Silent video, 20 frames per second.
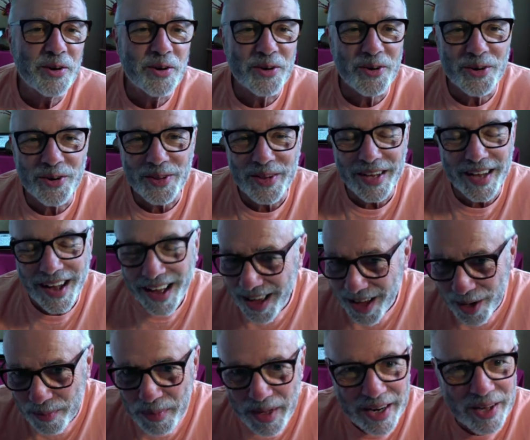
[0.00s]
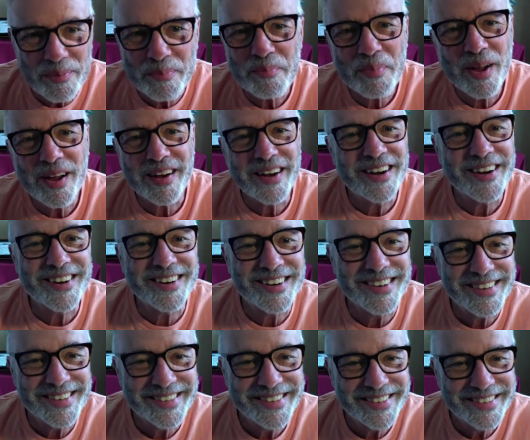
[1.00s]
or the Ottoman
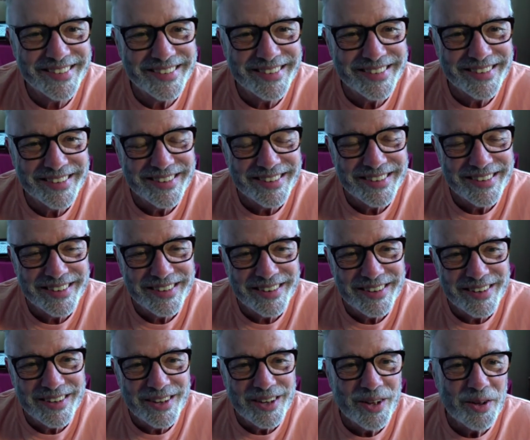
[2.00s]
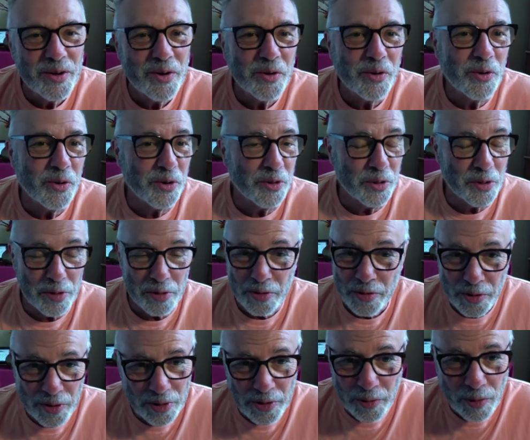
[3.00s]
Empire, or the
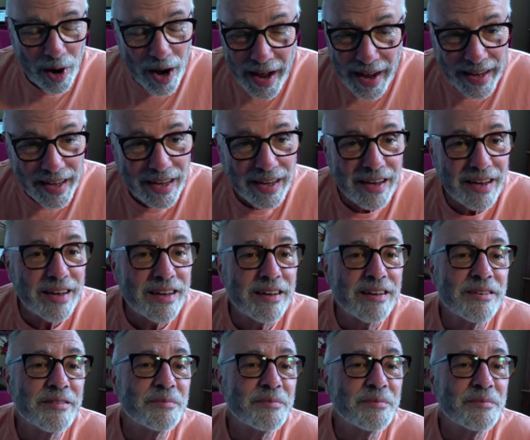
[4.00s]
Third Reich,